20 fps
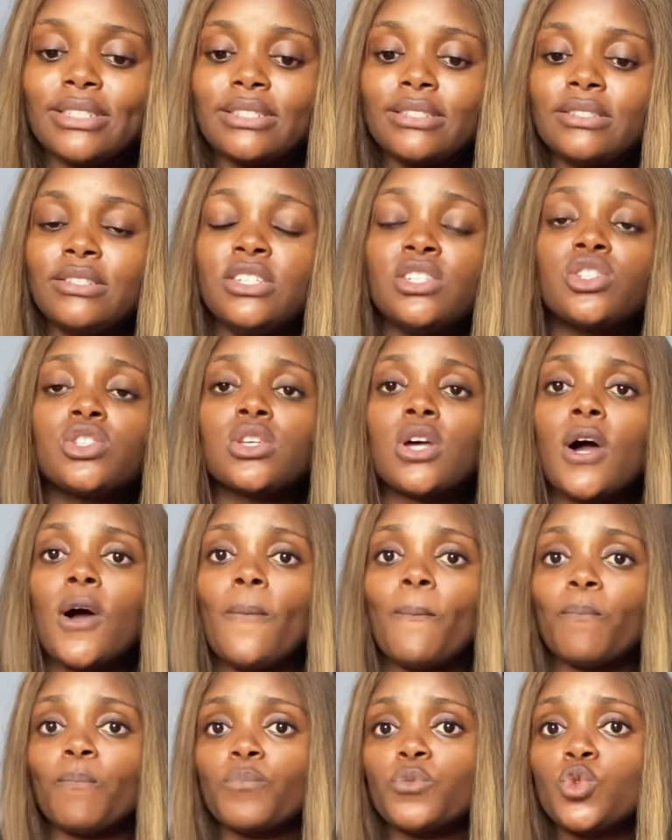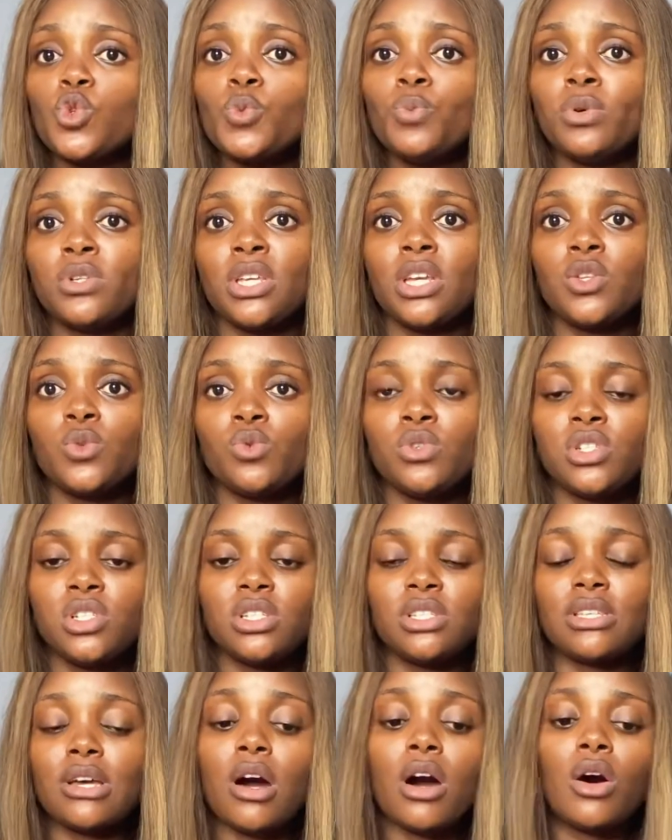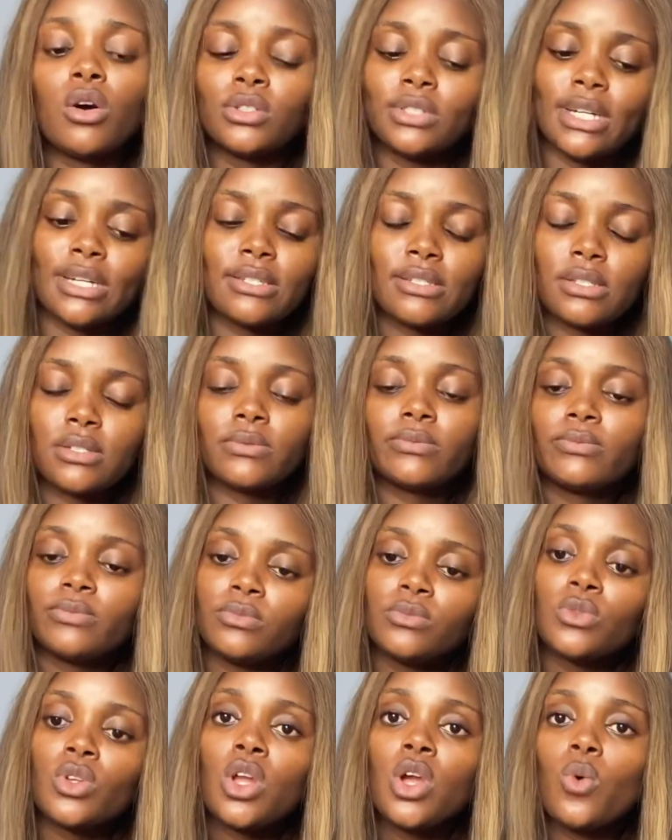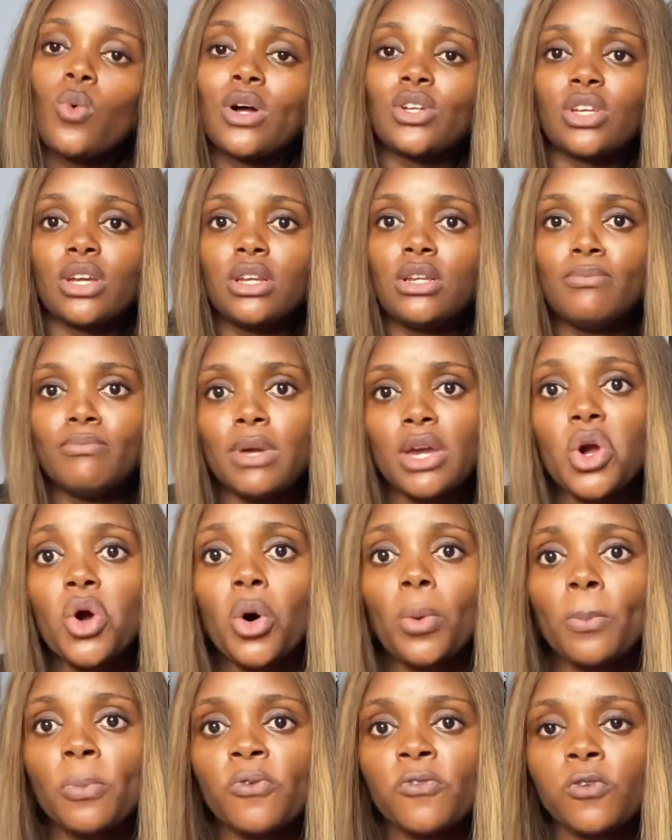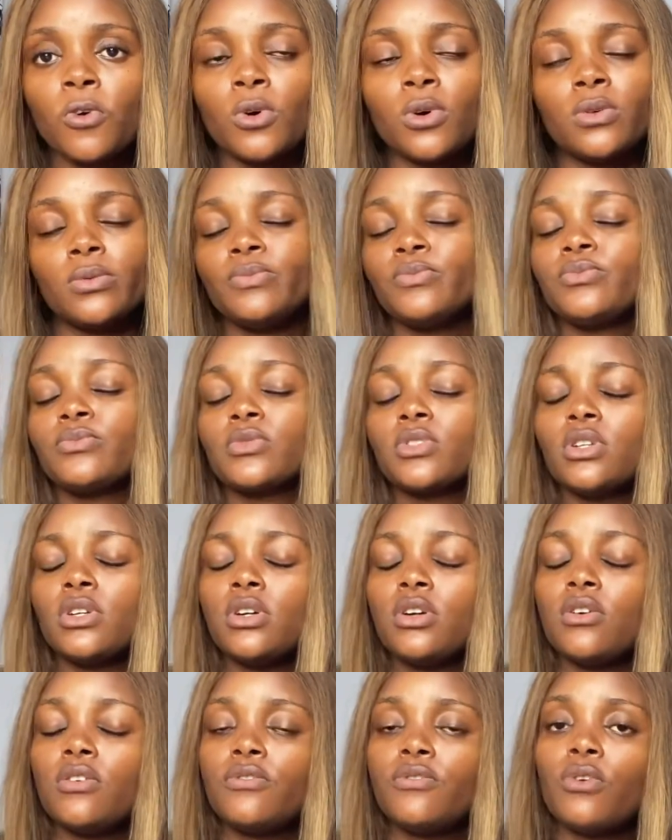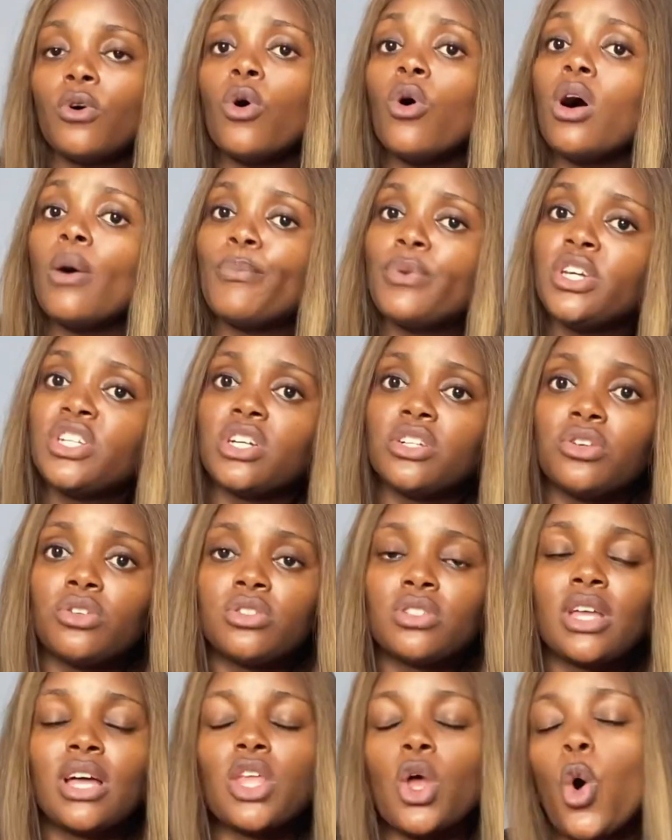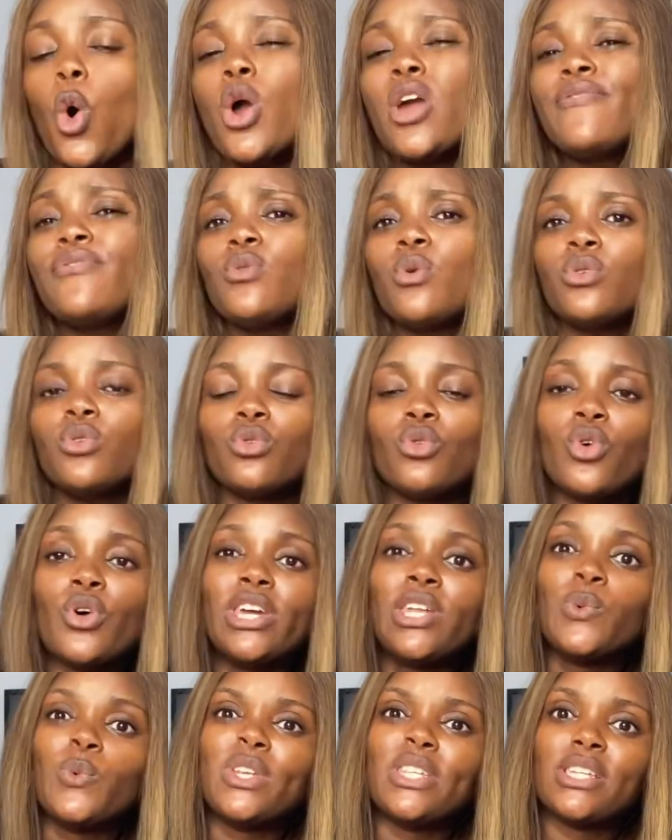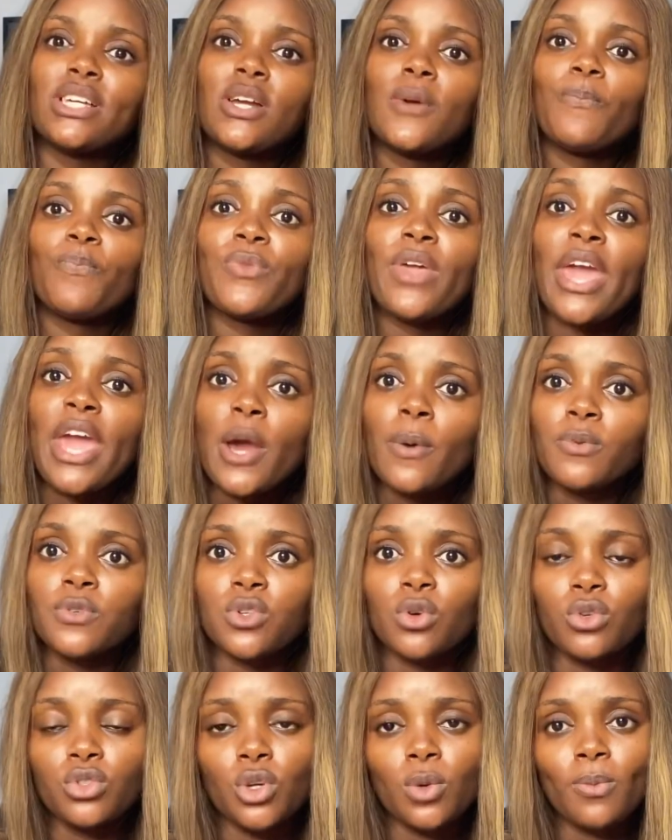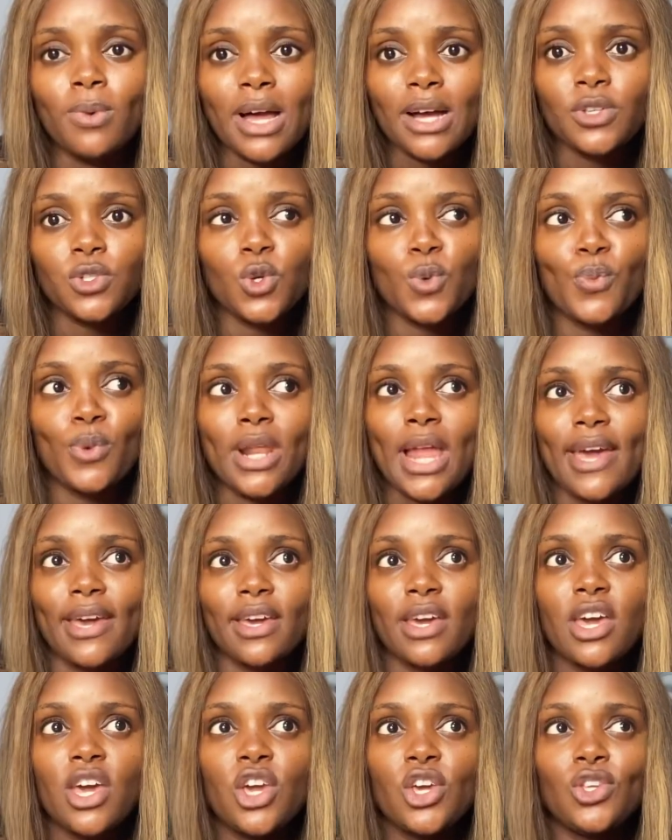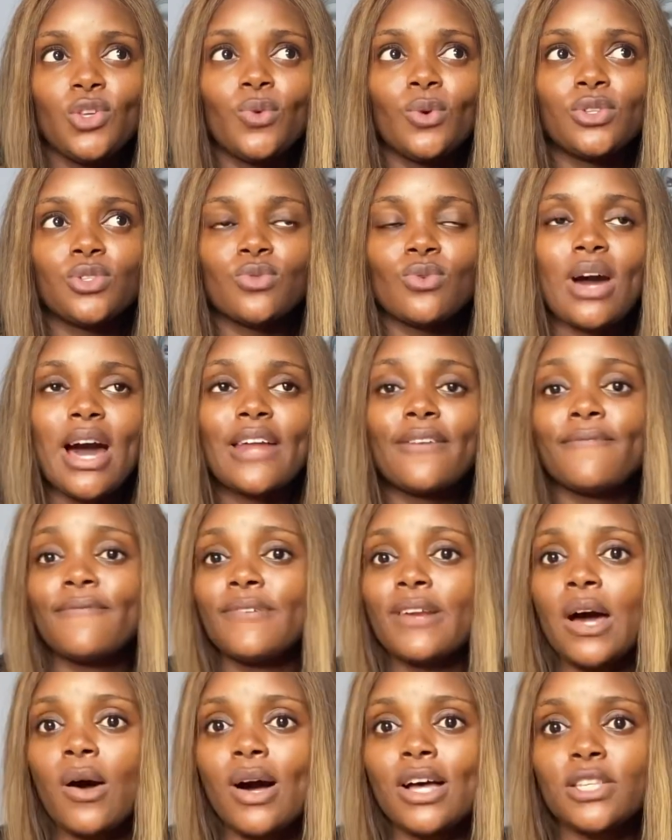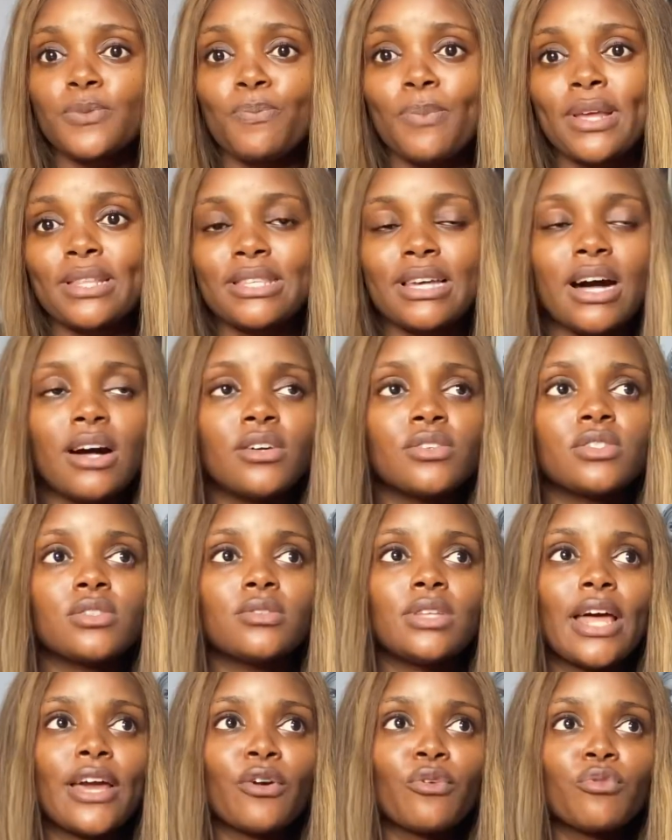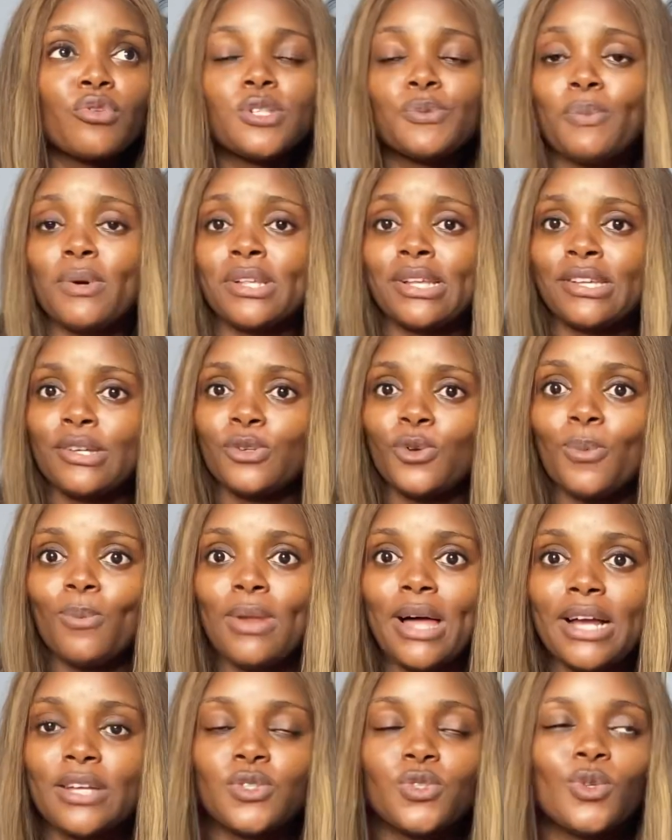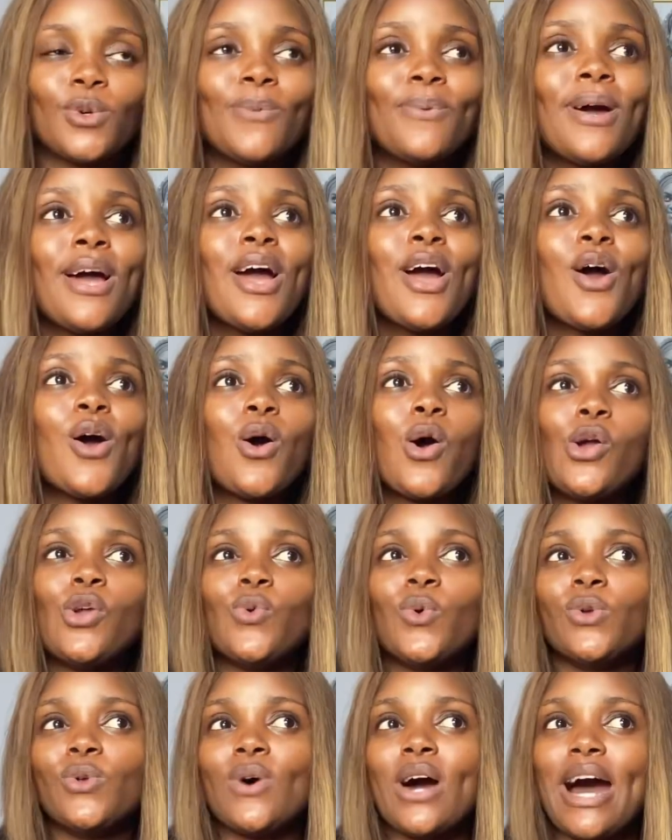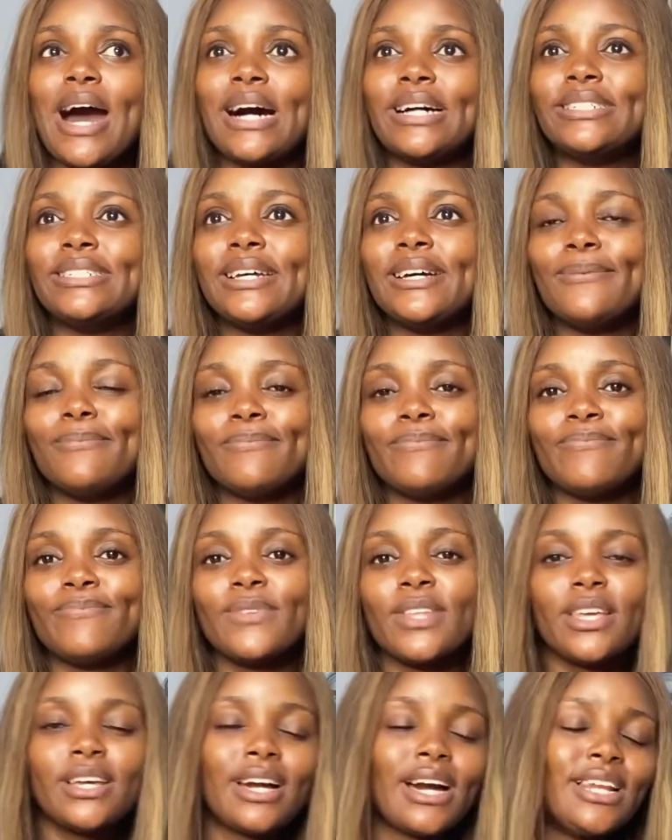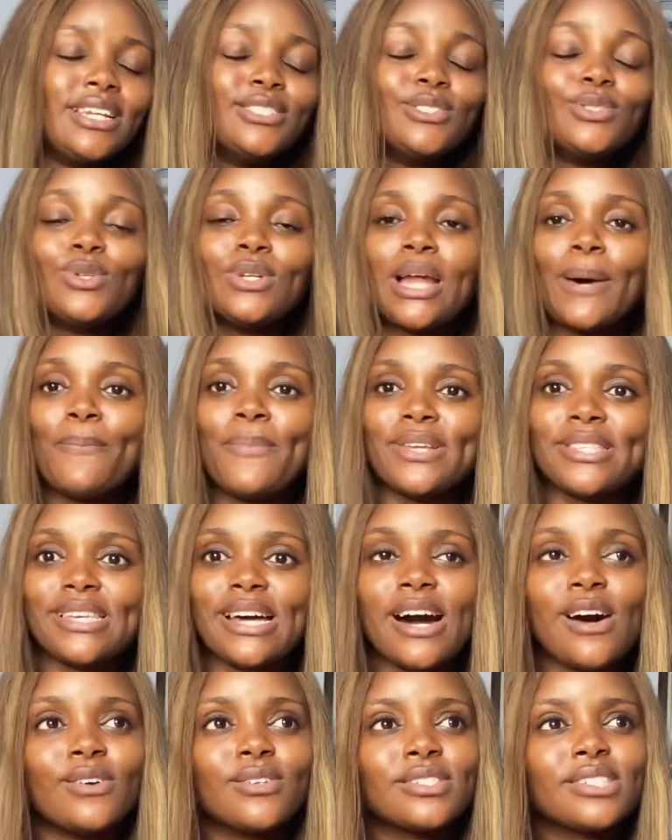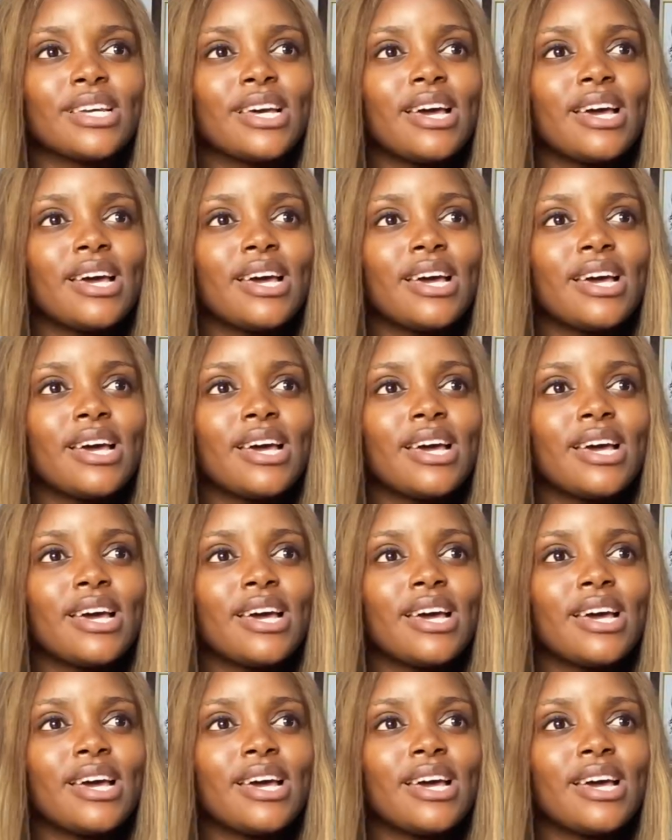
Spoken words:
this 2%, which is our orders, will actually make up for pH adjuster. Or if you want to go in with herbs on your black soap, like you want to add flowers, petals, like rose petals on your black soap, or you want to add calendula petals,